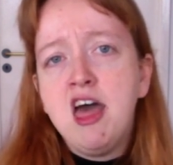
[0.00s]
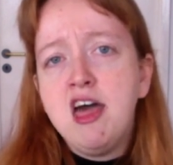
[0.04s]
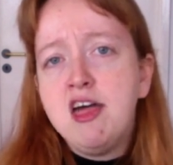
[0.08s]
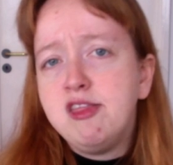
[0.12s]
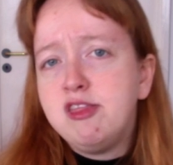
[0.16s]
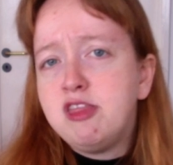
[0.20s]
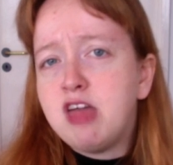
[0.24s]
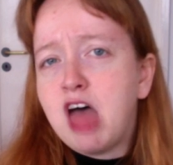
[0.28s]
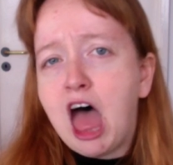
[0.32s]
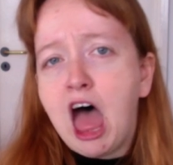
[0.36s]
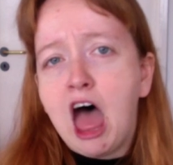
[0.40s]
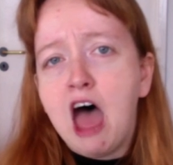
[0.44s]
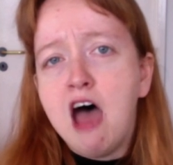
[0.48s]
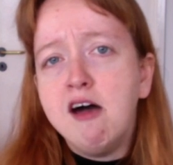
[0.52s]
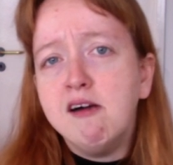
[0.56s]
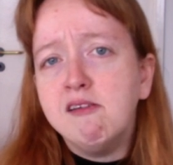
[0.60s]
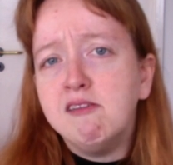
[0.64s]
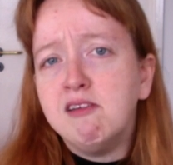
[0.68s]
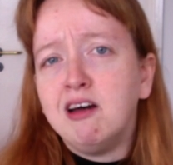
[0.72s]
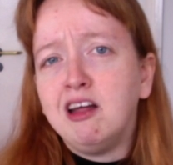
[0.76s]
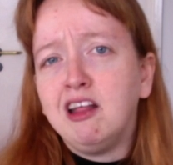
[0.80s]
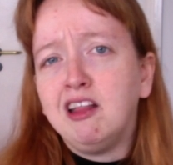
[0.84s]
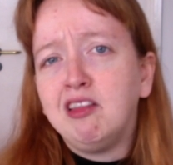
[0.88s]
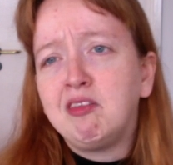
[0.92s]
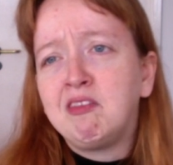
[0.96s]
that
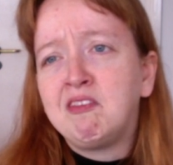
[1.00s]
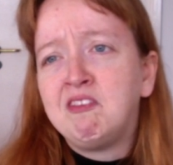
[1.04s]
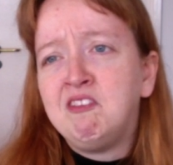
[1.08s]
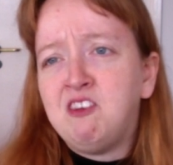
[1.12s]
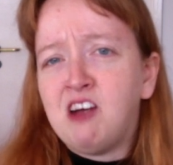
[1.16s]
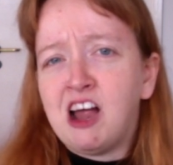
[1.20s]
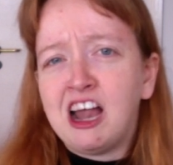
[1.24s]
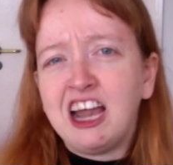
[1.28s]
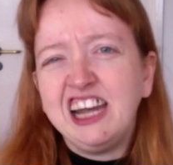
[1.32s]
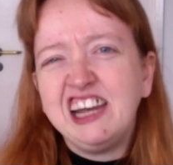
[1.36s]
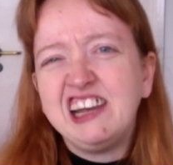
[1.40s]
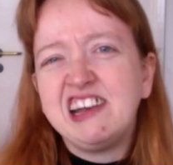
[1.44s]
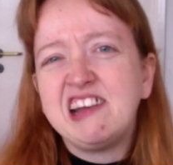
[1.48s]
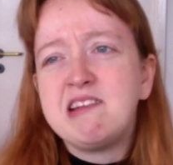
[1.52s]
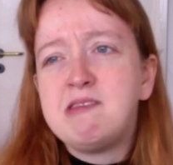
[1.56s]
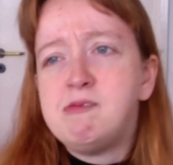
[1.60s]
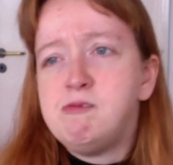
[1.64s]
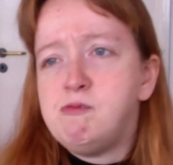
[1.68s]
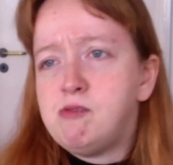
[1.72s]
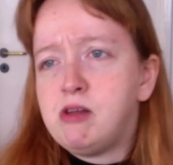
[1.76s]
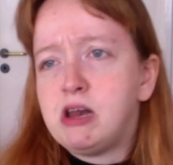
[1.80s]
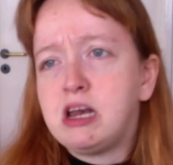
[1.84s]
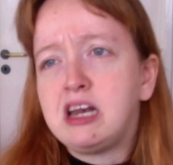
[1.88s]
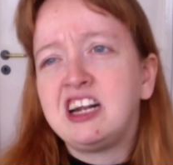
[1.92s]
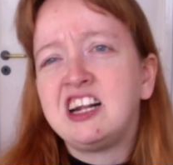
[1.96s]
was
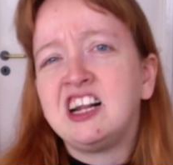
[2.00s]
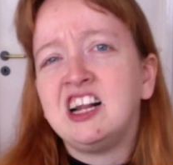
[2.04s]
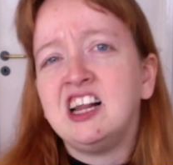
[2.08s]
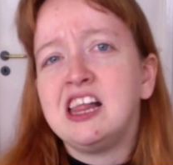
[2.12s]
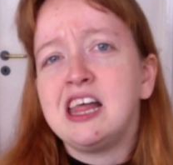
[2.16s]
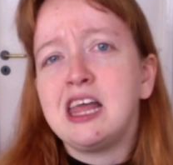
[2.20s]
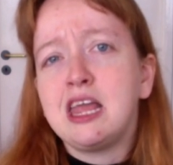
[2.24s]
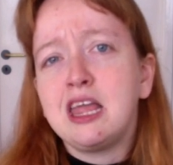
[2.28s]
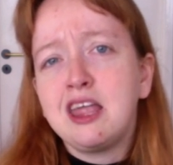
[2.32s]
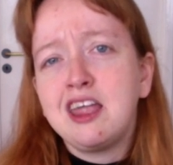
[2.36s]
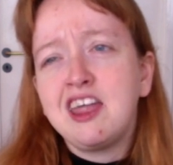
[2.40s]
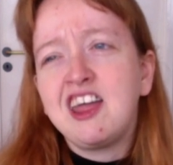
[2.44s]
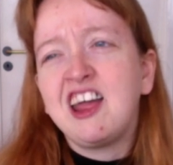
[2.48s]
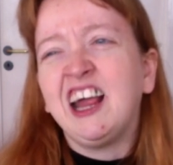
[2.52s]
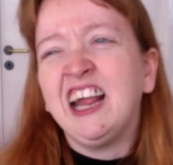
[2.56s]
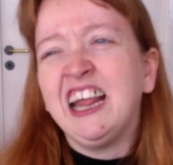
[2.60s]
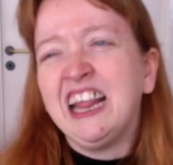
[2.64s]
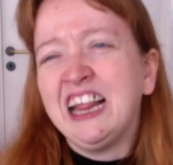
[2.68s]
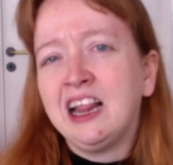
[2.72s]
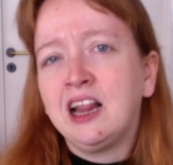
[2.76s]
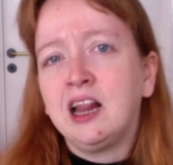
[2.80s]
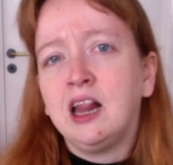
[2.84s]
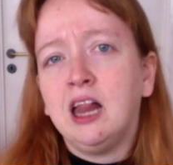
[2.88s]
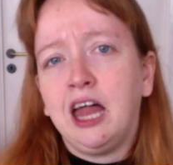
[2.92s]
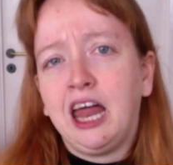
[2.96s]
fundamentally
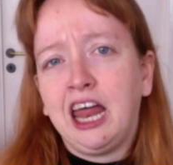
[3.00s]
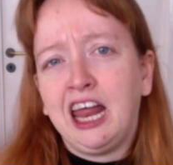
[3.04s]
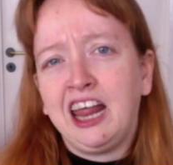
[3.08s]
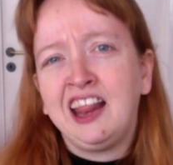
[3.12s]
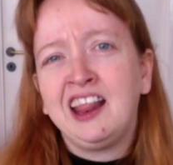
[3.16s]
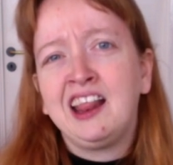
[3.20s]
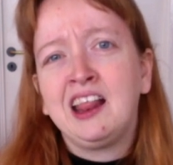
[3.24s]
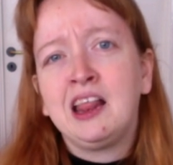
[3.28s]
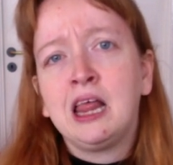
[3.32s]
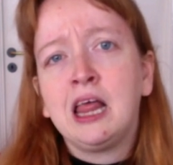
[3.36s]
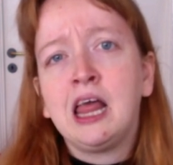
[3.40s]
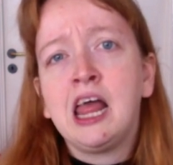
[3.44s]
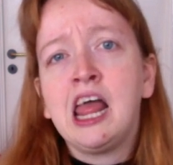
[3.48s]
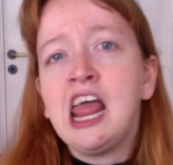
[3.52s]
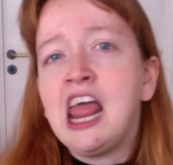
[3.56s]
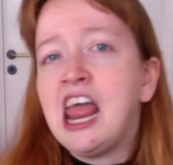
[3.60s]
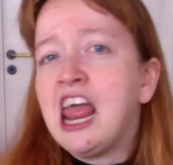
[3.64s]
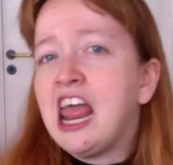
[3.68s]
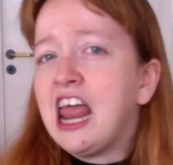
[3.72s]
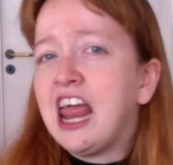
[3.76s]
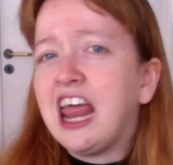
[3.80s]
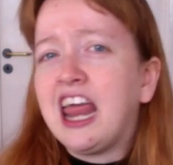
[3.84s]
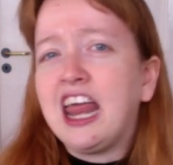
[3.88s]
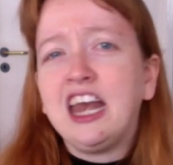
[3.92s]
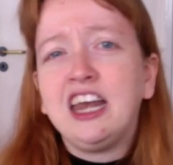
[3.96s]
useless?
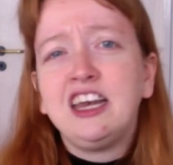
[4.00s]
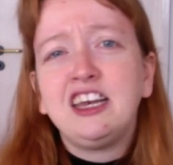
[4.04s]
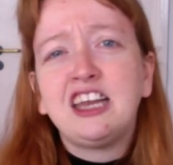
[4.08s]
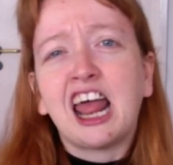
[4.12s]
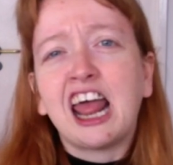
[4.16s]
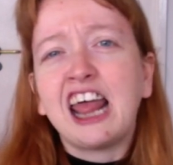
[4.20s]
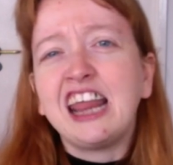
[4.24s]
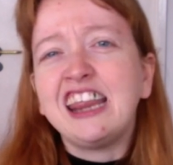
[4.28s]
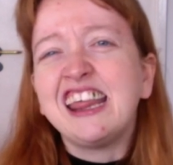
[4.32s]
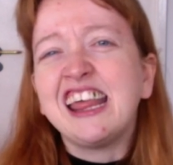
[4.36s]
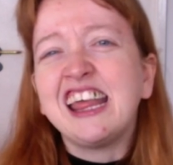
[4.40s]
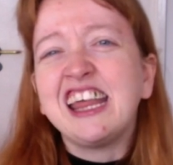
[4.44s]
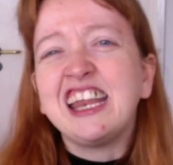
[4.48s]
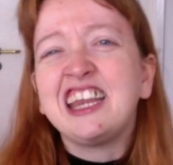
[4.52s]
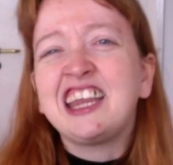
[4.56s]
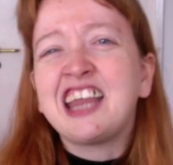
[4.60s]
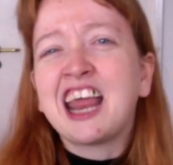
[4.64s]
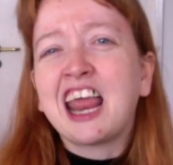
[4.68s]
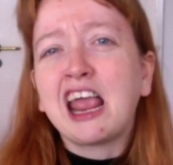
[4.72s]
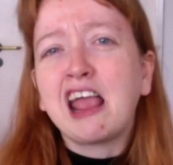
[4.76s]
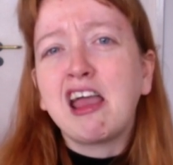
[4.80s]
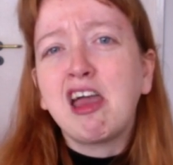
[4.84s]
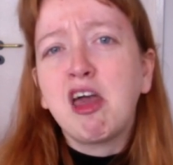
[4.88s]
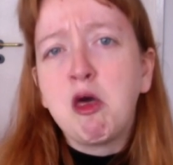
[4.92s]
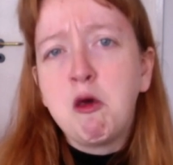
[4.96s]
It doesn't
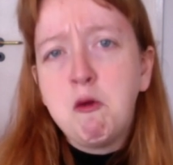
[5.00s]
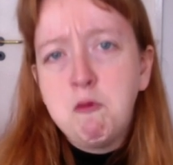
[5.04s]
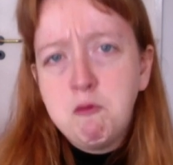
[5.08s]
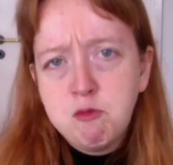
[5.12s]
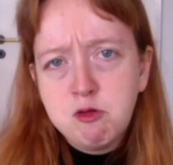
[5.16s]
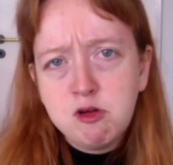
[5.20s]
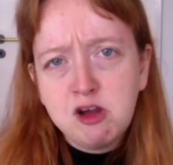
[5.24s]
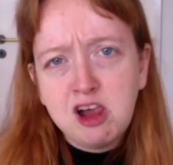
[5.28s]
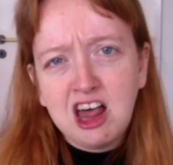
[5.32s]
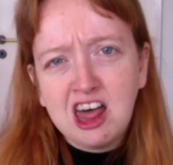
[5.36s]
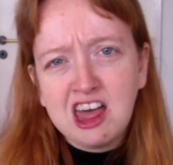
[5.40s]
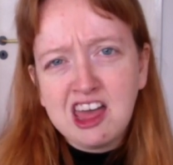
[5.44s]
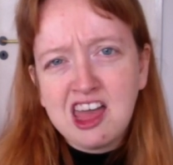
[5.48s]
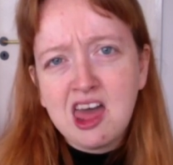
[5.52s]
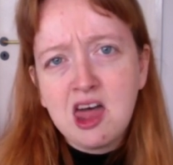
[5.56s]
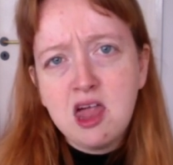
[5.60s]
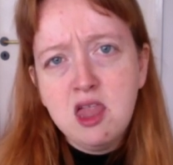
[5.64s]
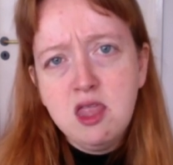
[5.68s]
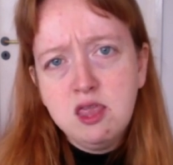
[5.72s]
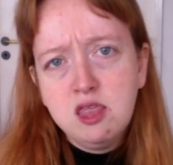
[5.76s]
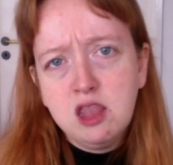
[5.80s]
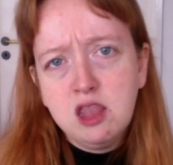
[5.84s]
take a brilliant